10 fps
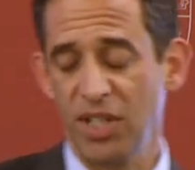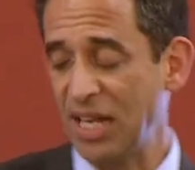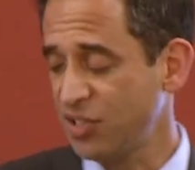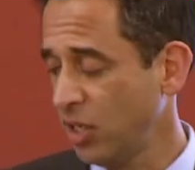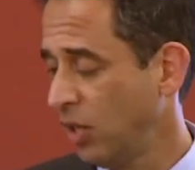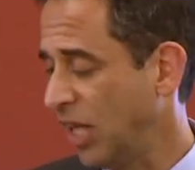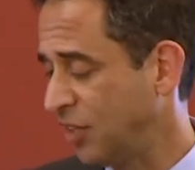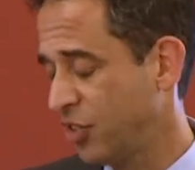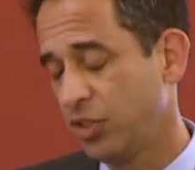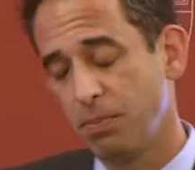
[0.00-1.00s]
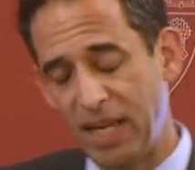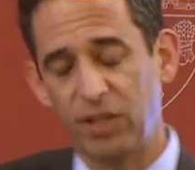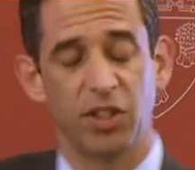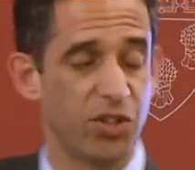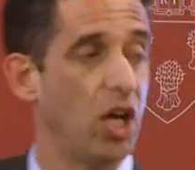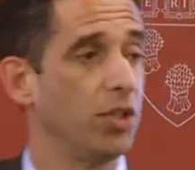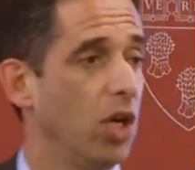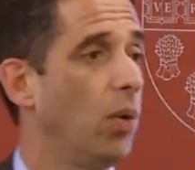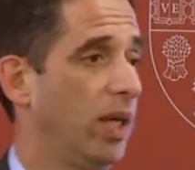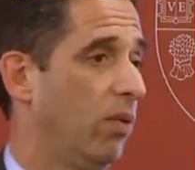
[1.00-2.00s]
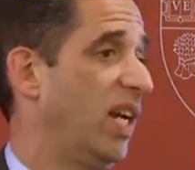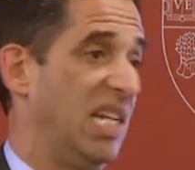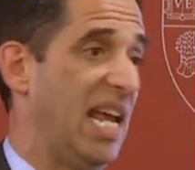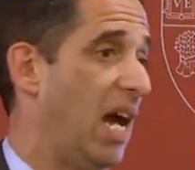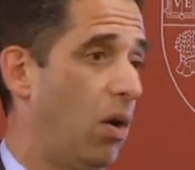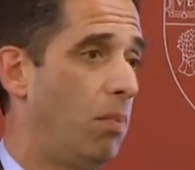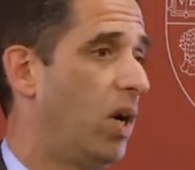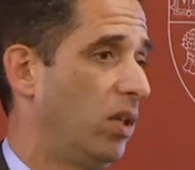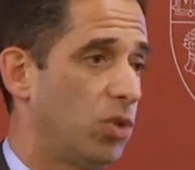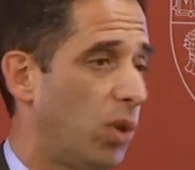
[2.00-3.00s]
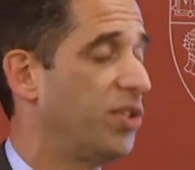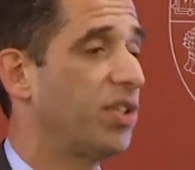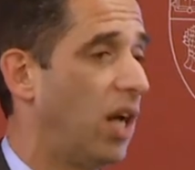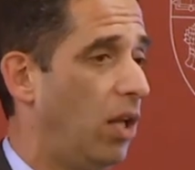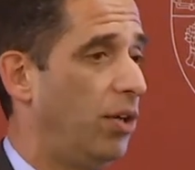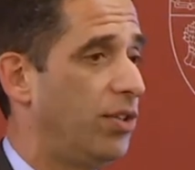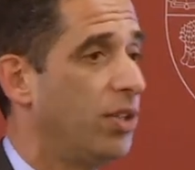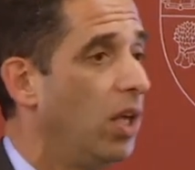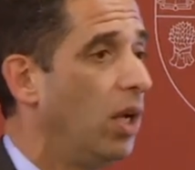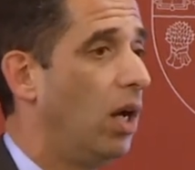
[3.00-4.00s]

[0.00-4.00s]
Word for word: And that's a, that's a debate that's ongoing right now among tort scholars